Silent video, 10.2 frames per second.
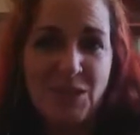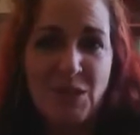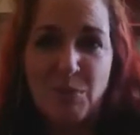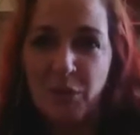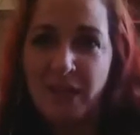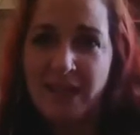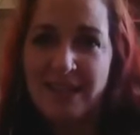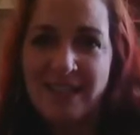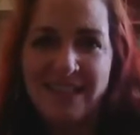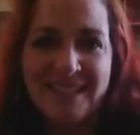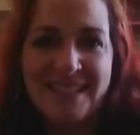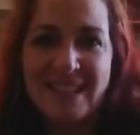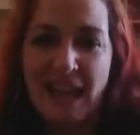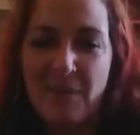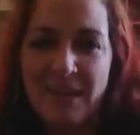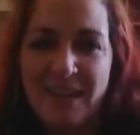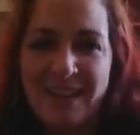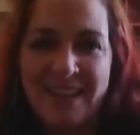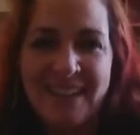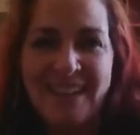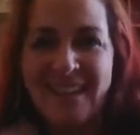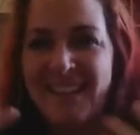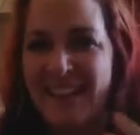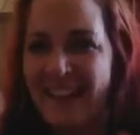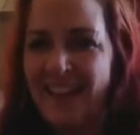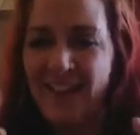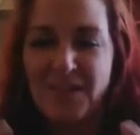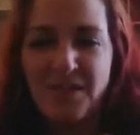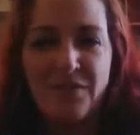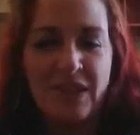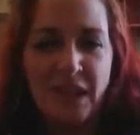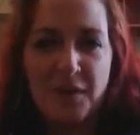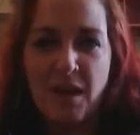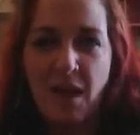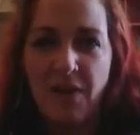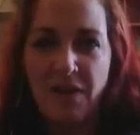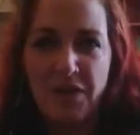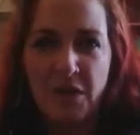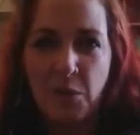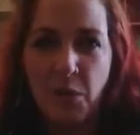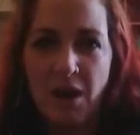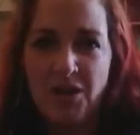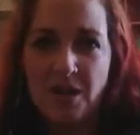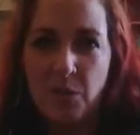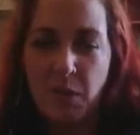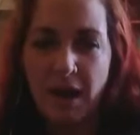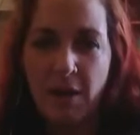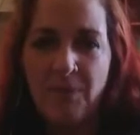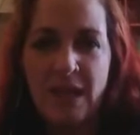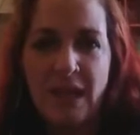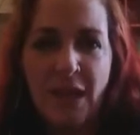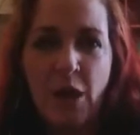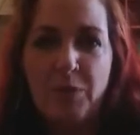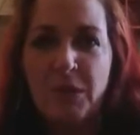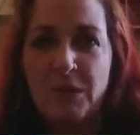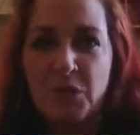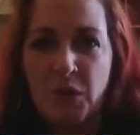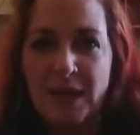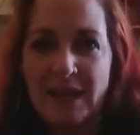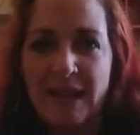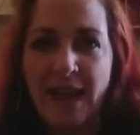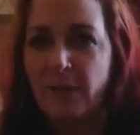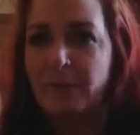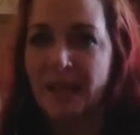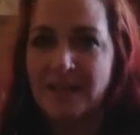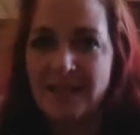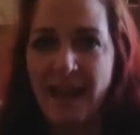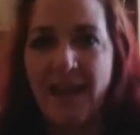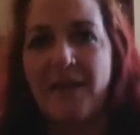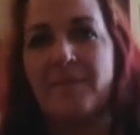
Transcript: Super easy. Type it in, and there's some videos on there you can watch as well. Hope you enjoyed it. Have a blessed day.